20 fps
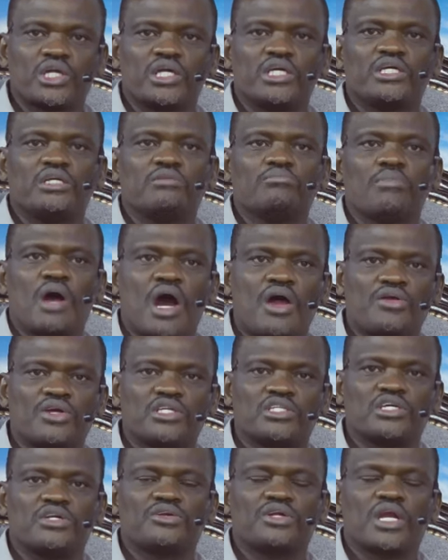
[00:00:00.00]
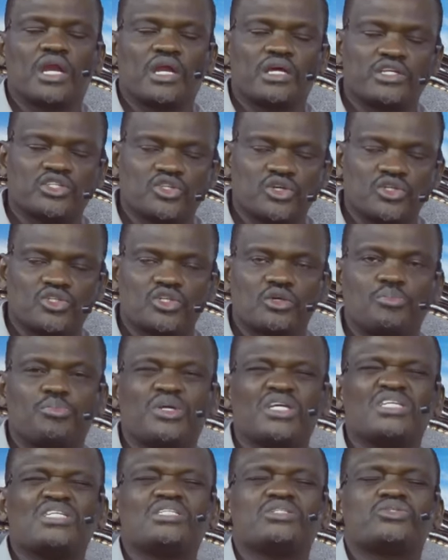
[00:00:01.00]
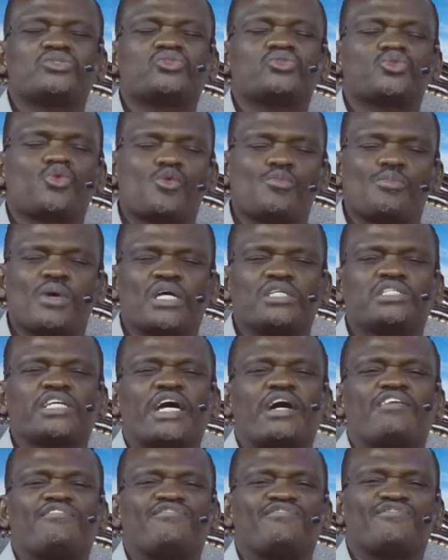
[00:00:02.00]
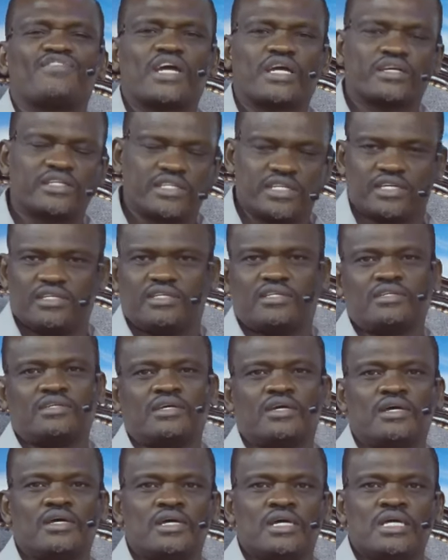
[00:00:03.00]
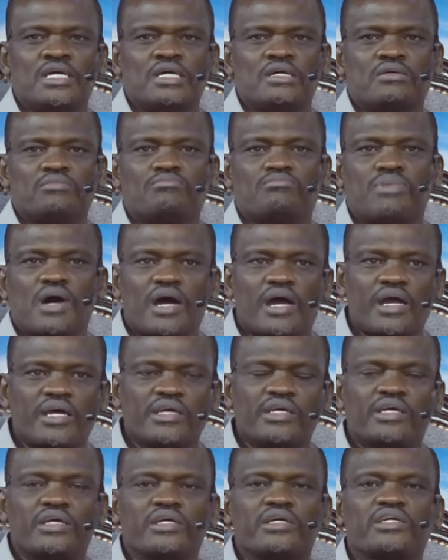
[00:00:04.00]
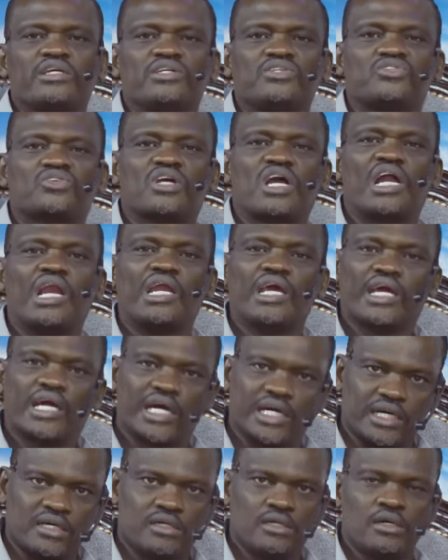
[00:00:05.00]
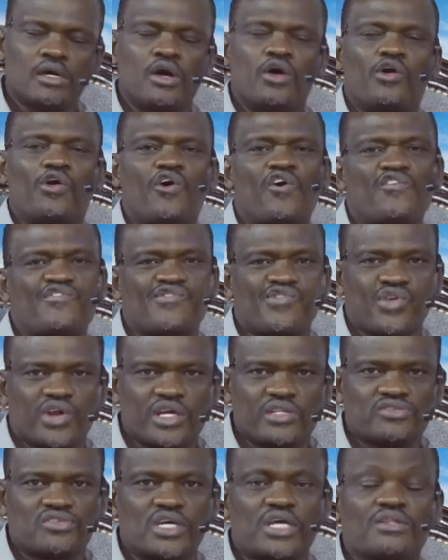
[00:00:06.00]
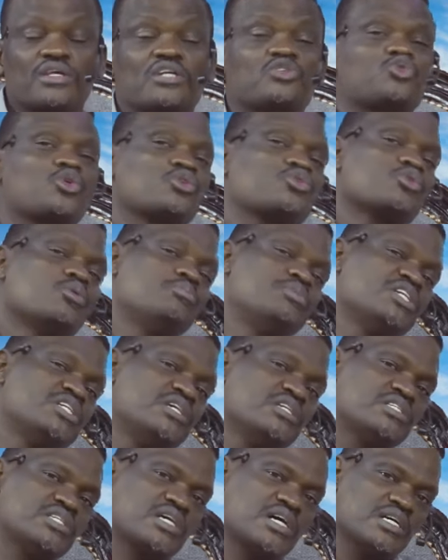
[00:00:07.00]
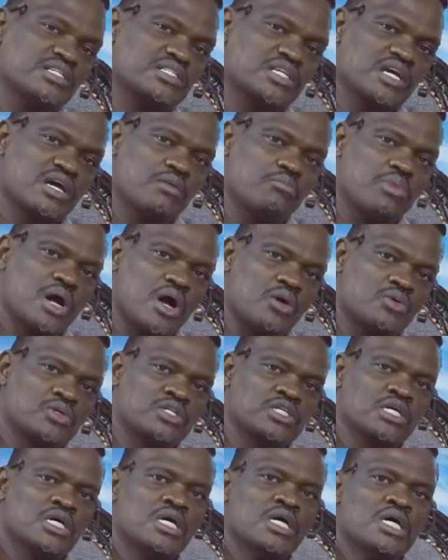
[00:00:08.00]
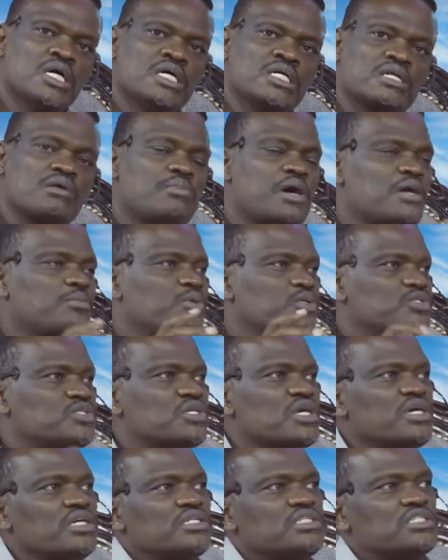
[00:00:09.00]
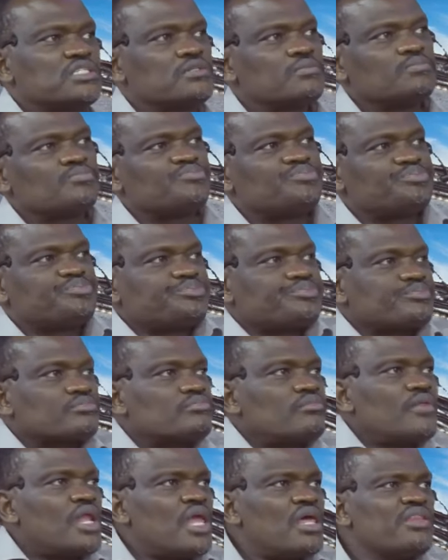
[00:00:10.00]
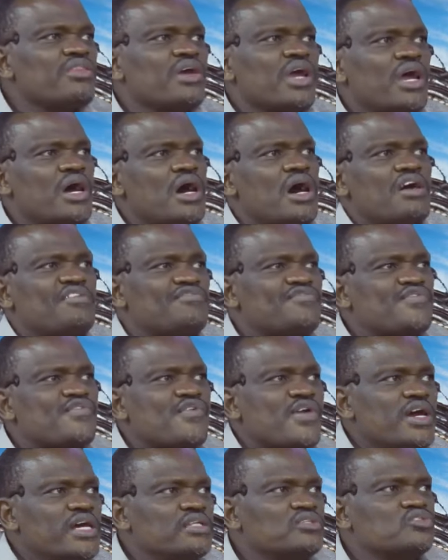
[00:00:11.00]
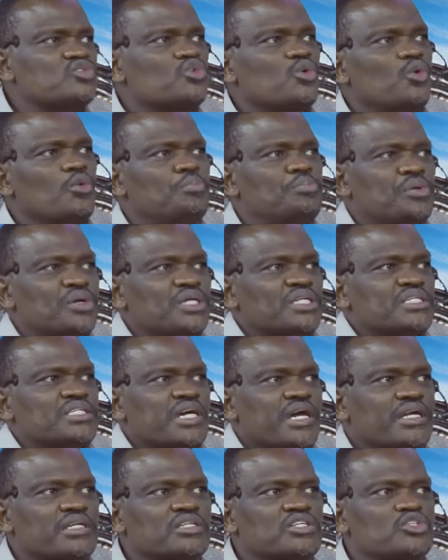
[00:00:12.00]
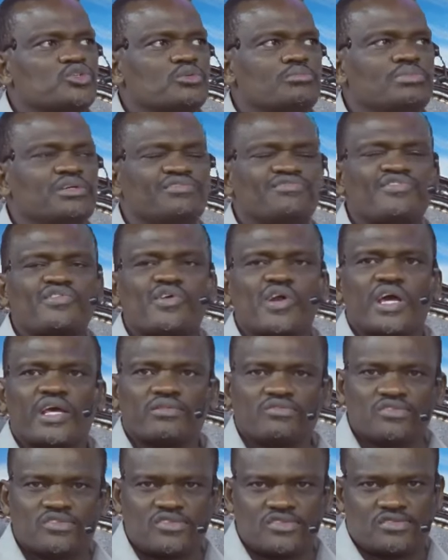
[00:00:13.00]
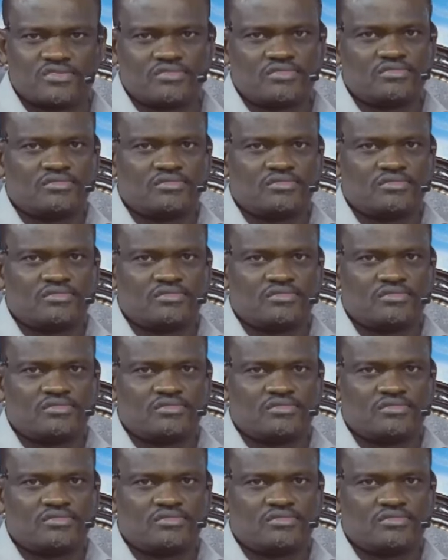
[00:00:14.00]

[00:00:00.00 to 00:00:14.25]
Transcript: in marriage and relationship is so much affected by his clique of friends. And that's what we'll be discussing about. The Bible says, there are friends who pretend to be friends,